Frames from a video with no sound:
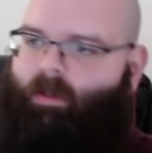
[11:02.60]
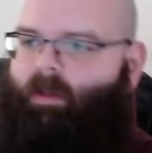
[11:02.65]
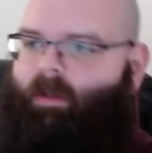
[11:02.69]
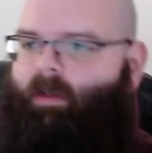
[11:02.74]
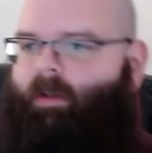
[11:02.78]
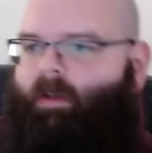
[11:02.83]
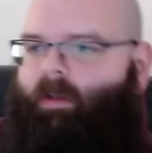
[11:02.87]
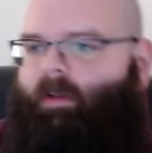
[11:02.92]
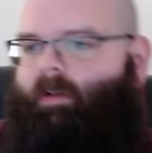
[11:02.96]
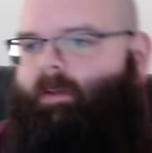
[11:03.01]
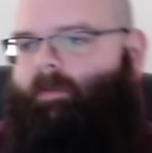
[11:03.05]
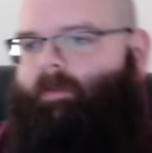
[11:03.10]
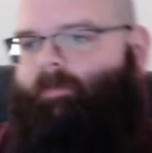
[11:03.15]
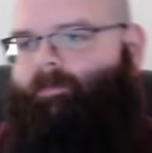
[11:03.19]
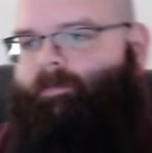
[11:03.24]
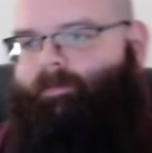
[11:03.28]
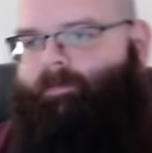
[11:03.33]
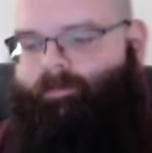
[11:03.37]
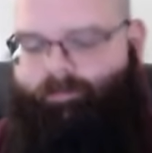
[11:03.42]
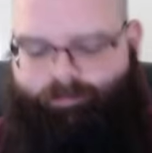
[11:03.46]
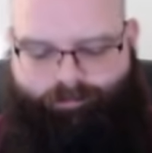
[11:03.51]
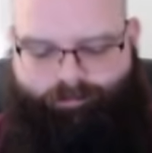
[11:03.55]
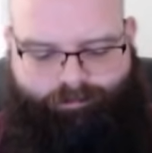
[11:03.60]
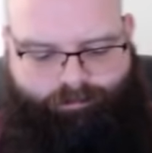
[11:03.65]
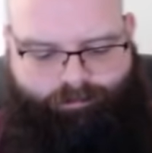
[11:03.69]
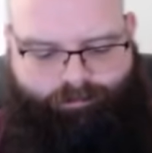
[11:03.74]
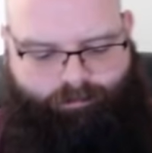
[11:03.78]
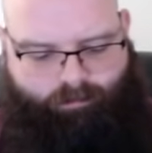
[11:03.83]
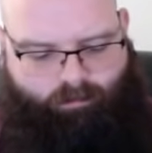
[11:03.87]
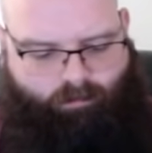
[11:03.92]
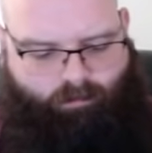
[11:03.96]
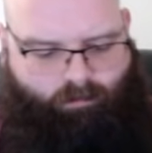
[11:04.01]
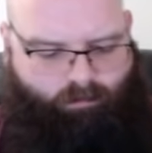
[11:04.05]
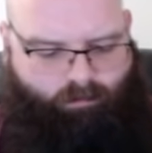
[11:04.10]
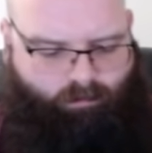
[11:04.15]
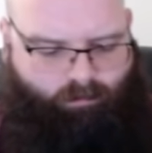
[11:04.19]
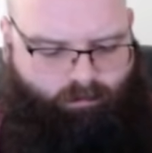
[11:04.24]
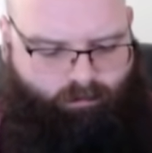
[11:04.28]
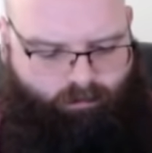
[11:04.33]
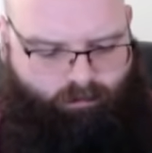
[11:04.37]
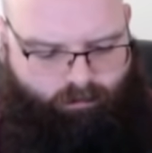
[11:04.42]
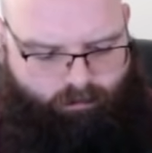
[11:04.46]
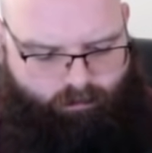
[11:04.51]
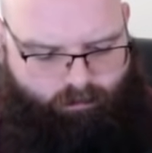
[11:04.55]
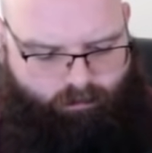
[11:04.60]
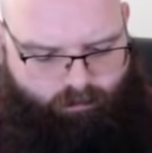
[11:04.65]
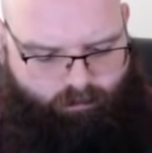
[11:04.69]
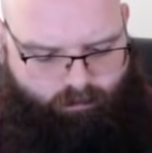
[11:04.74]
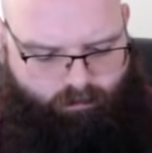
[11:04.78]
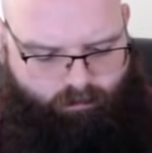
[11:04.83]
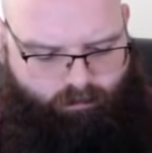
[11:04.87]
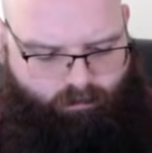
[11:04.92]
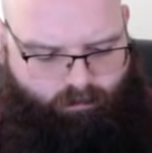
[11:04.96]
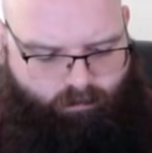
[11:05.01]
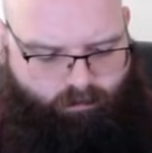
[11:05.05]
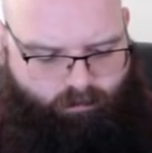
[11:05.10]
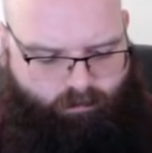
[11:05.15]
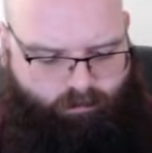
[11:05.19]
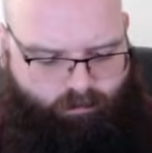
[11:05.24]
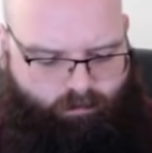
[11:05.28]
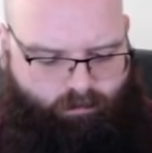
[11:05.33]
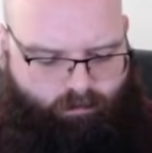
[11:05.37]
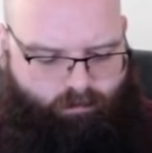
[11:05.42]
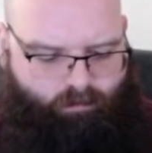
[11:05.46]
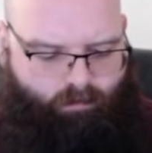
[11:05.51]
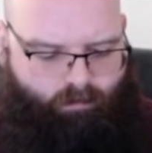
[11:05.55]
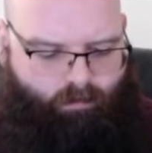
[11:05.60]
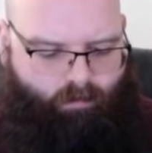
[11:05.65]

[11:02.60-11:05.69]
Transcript: This person isn't speaking.